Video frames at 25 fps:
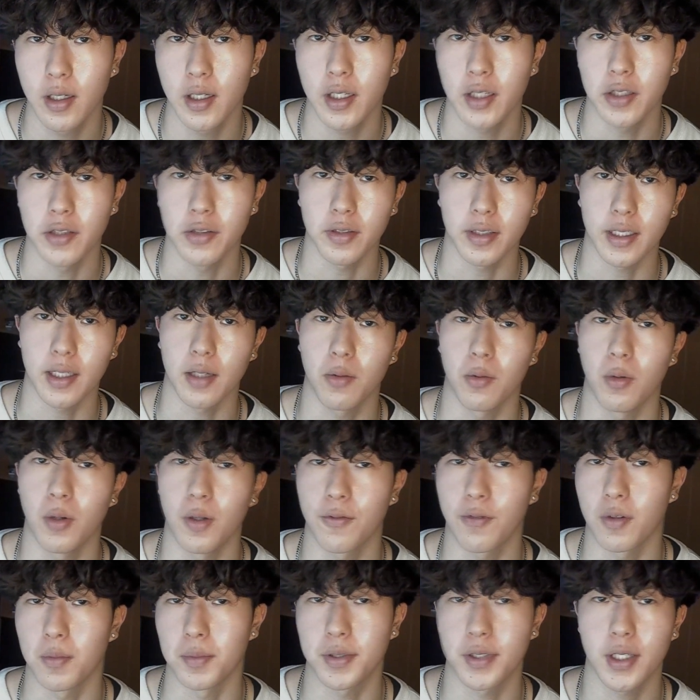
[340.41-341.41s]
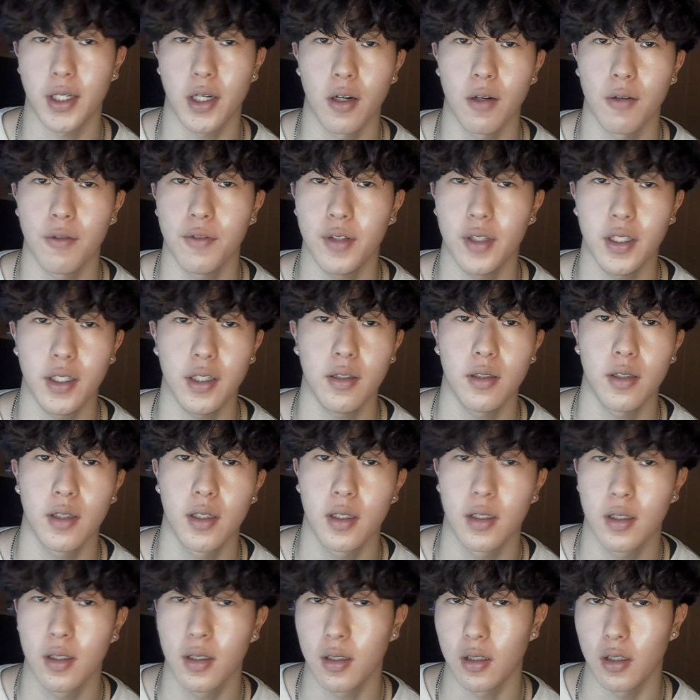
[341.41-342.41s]
You can get one from CeraVe,
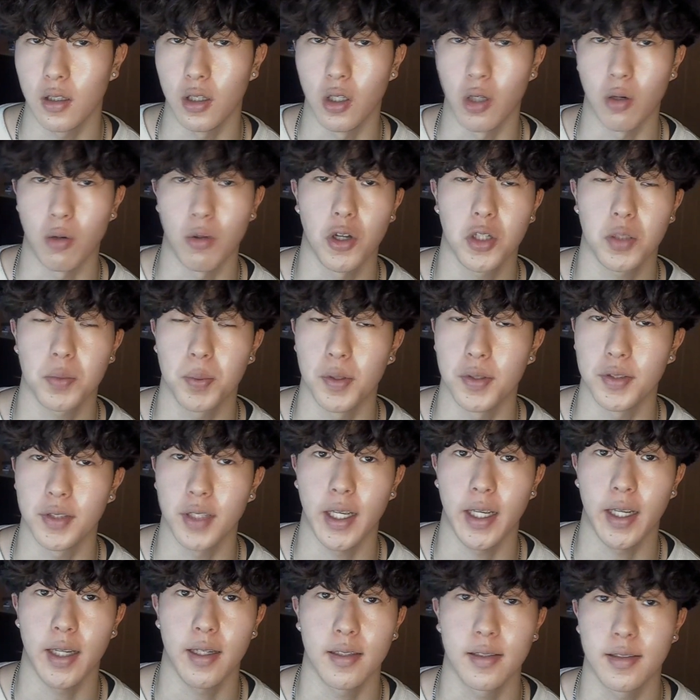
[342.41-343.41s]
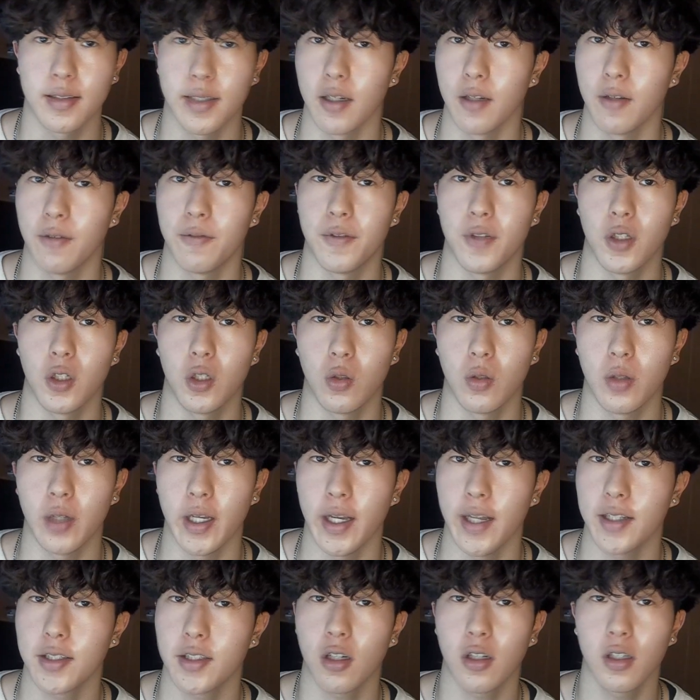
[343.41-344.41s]
La Roche-Posay, Cetaphil.
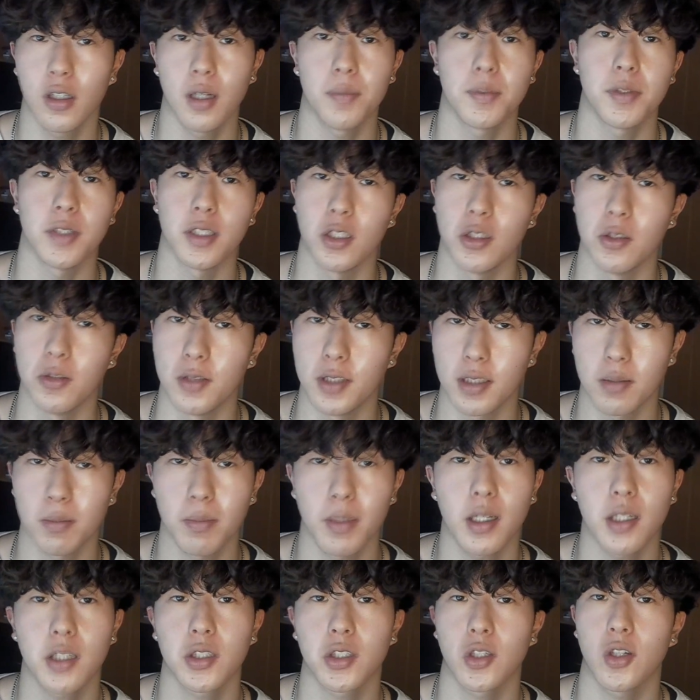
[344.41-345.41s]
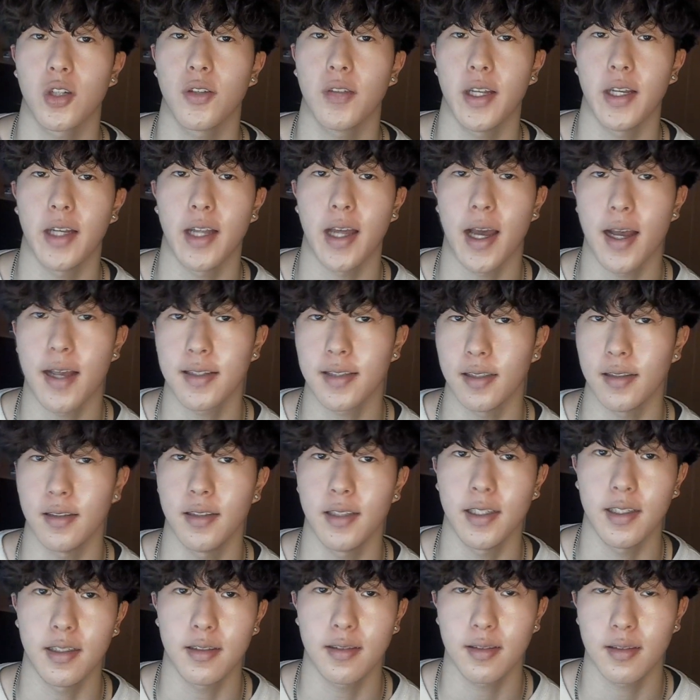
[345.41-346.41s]
It's all up to you. Just make sure that it has at
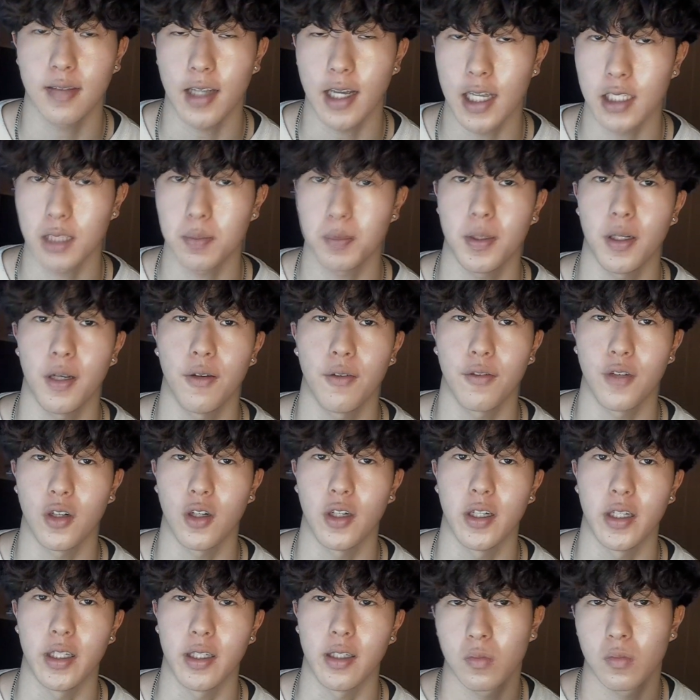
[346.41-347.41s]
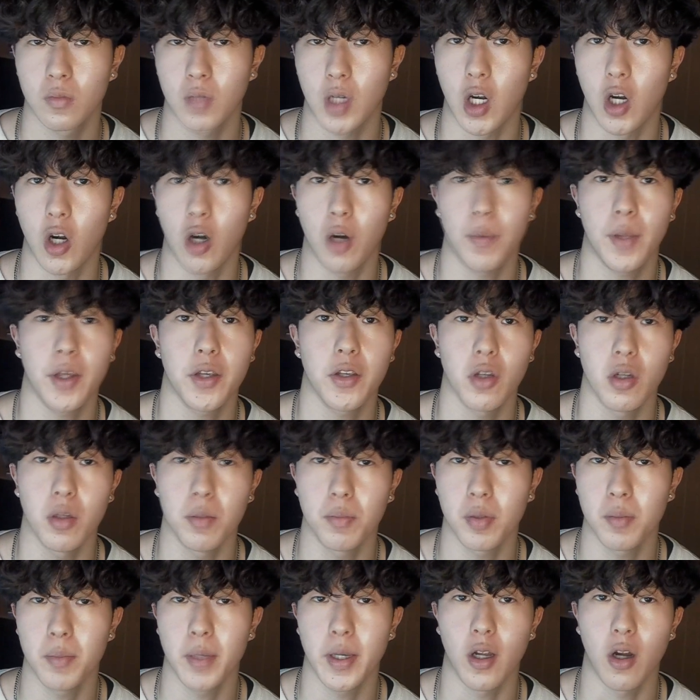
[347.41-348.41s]
least SPF 30. I hope that you
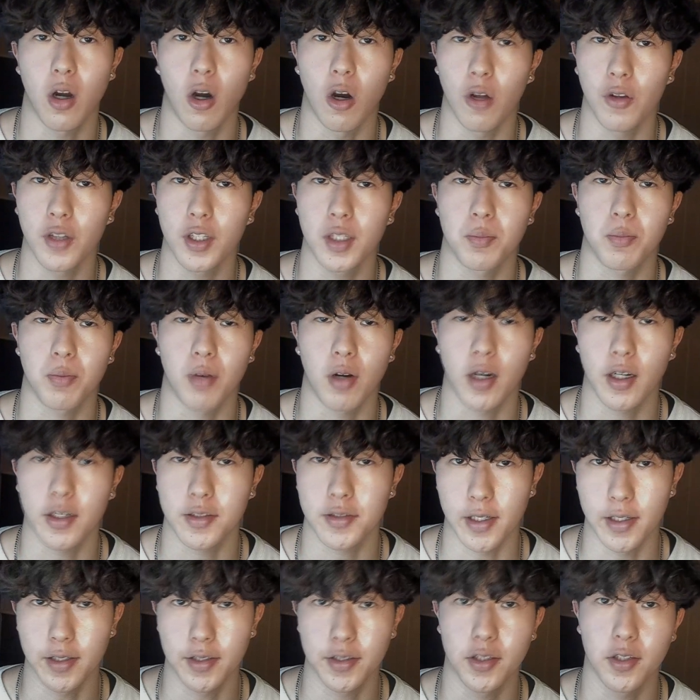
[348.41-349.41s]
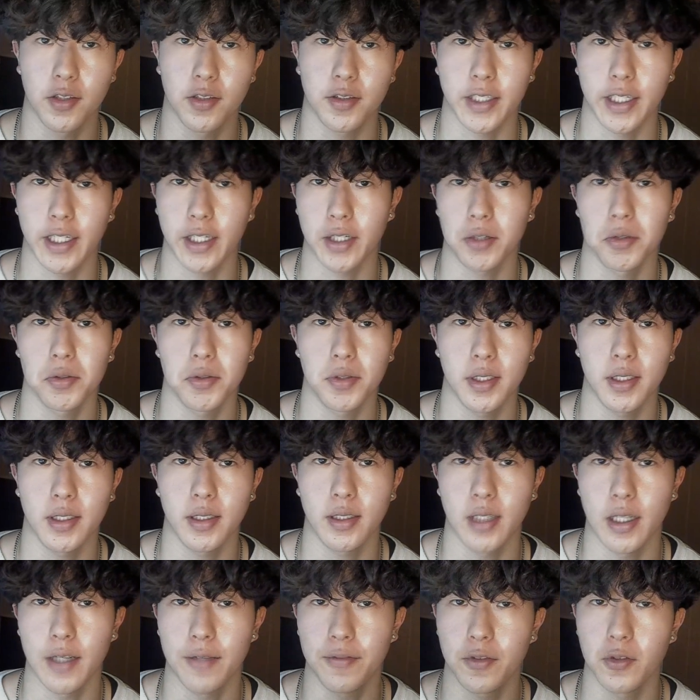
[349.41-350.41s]
implement all these products into your skincare routine
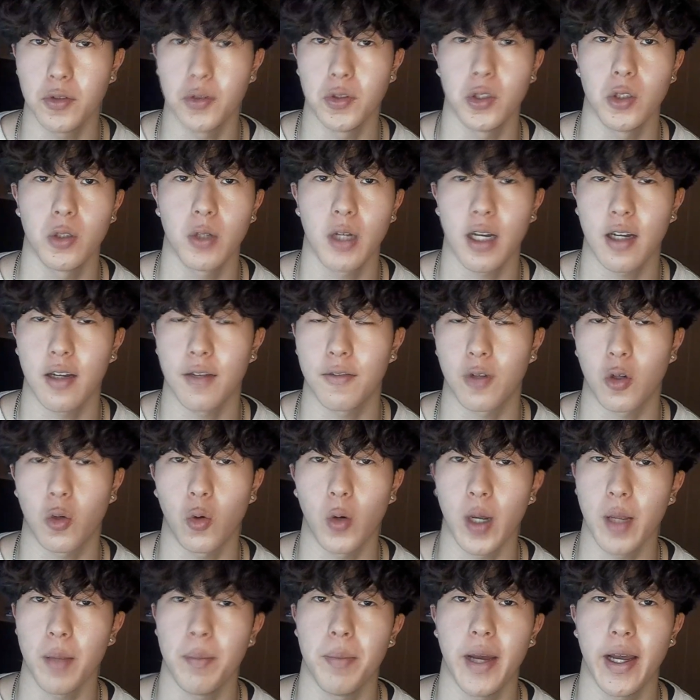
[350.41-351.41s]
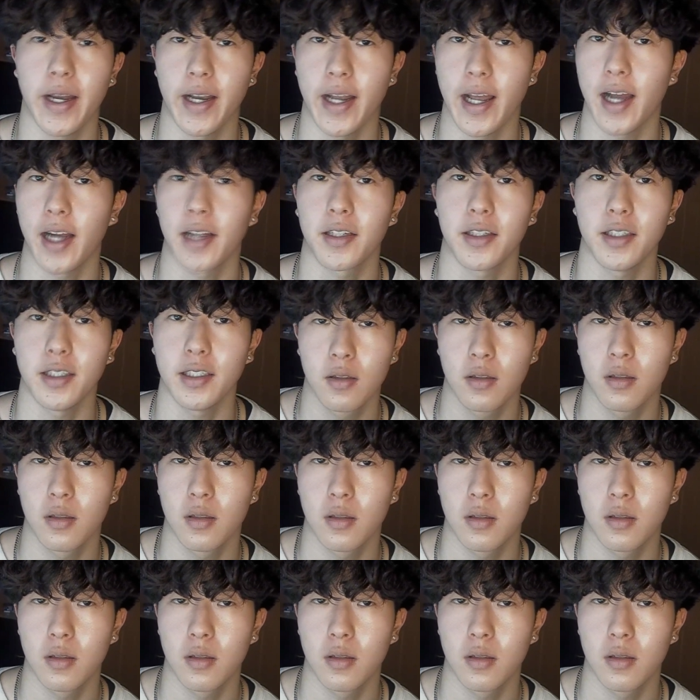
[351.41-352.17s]
if you do have quite bad acne.